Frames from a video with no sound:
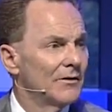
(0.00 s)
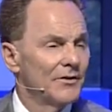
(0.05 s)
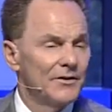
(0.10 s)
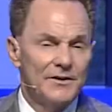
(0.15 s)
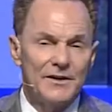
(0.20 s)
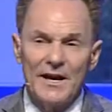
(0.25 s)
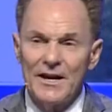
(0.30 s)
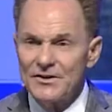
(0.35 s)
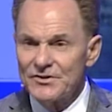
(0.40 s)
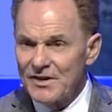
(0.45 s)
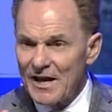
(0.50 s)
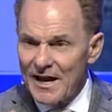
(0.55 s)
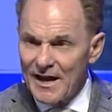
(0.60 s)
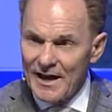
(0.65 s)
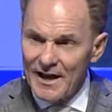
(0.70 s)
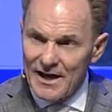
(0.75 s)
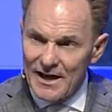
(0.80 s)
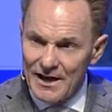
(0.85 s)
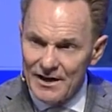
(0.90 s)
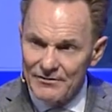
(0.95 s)
The days I
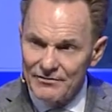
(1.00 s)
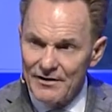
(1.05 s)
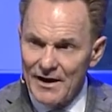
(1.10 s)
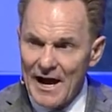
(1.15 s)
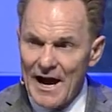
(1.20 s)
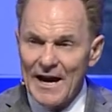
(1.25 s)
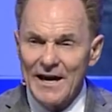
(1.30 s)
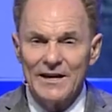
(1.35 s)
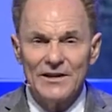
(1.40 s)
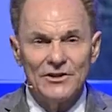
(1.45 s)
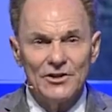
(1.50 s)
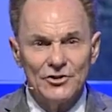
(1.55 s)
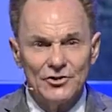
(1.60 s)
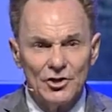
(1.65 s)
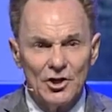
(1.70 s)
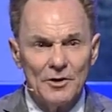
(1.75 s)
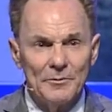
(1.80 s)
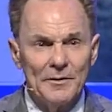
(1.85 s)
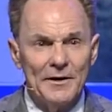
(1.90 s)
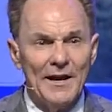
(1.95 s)
have, I can
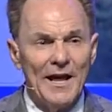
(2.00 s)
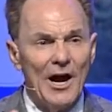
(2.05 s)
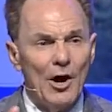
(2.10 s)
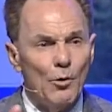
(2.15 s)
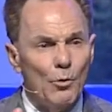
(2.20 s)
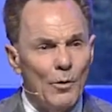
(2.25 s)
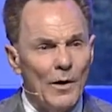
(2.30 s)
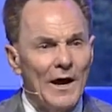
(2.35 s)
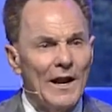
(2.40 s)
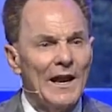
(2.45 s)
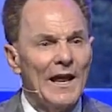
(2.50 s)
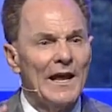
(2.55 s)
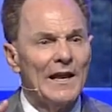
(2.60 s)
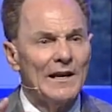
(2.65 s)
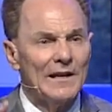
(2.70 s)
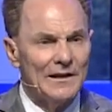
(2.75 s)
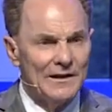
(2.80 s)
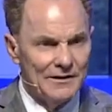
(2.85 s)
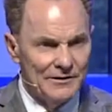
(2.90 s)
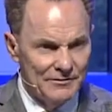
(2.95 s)
determine how well I
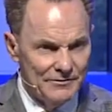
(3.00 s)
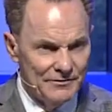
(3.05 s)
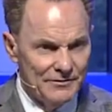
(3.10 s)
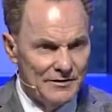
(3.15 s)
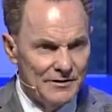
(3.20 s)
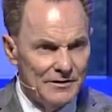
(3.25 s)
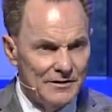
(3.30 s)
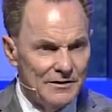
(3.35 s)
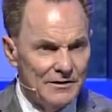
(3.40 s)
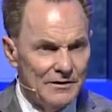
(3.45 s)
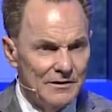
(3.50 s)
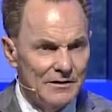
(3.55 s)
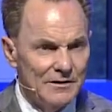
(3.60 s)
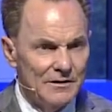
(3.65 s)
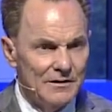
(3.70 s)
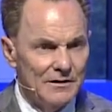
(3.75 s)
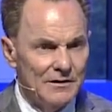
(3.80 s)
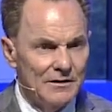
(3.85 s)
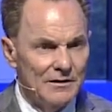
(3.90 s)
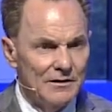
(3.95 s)
live
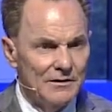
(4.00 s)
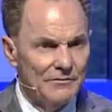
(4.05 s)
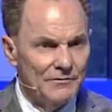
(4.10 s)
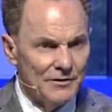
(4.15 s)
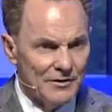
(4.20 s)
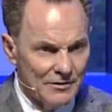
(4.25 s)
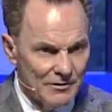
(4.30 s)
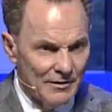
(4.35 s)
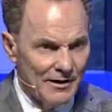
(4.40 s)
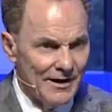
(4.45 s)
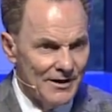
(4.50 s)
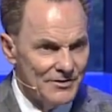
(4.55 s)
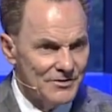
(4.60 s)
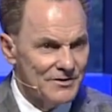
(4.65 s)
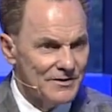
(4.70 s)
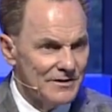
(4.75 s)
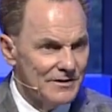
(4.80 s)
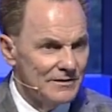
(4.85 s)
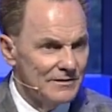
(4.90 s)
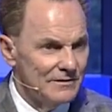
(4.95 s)
for
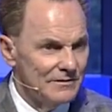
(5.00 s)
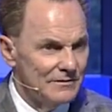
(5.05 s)
Christ.